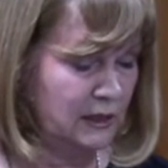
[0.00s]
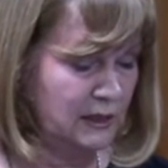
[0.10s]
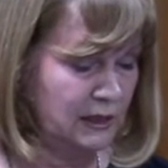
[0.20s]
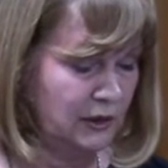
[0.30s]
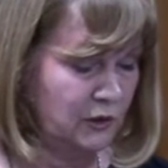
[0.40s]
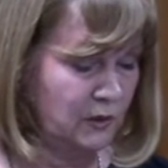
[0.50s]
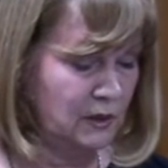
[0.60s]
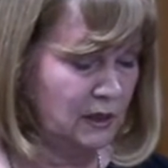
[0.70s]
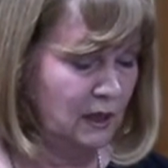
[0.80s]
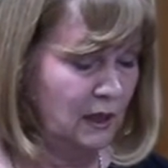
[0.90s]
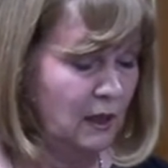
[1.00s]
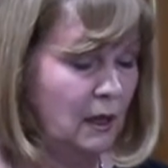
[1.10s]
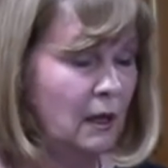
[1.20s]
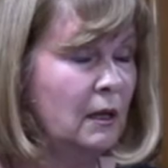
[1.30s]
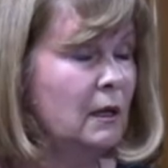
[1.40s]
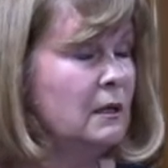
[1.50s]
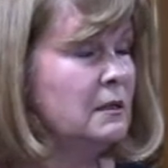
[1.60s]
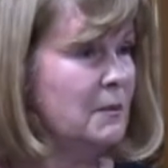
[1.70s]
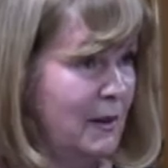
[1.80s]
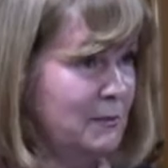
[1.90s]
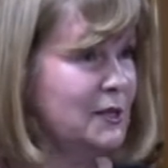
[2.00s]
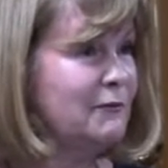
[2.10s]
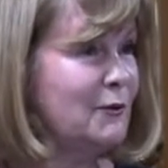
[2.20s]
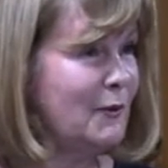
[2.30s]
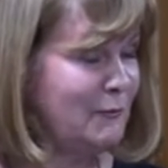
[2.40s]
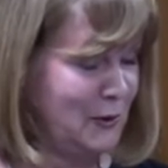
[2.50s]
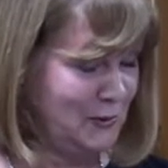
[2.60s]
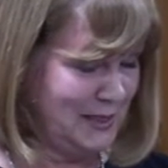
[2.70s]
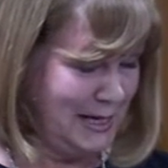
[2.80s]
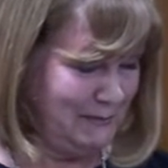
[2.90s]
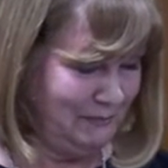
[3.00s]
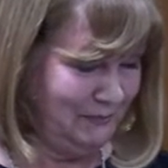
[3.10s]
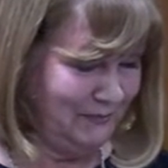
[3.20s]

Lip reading: constituents. To members of the review team,